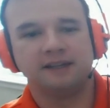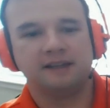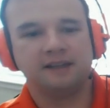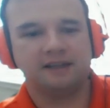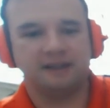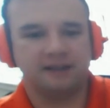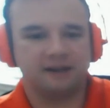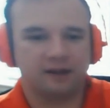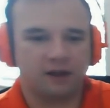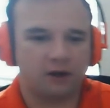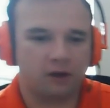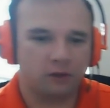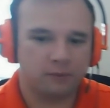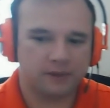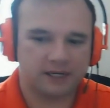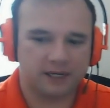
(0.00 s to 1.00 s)
and all
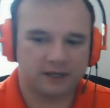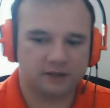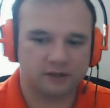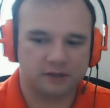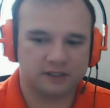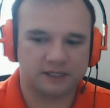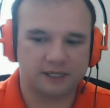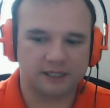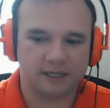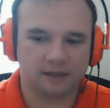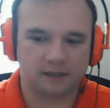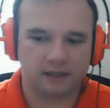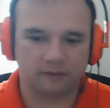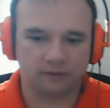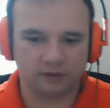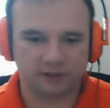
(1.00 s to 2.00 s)
the way down to those detail
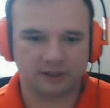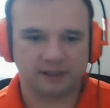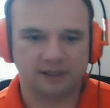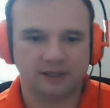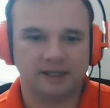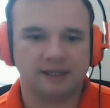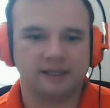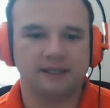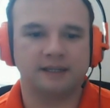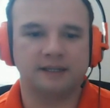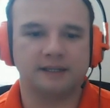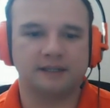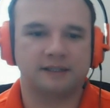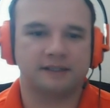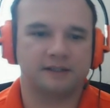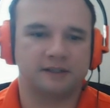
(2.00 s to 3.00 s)
levels,
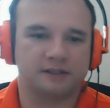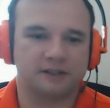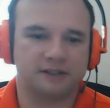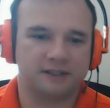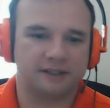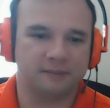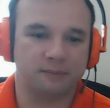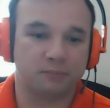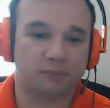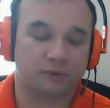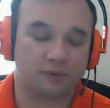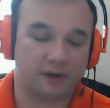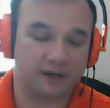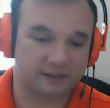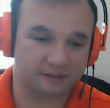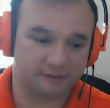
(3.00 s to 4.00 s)
is just
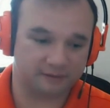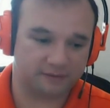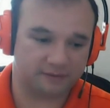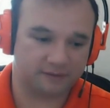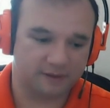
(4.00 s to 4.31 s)
impressive.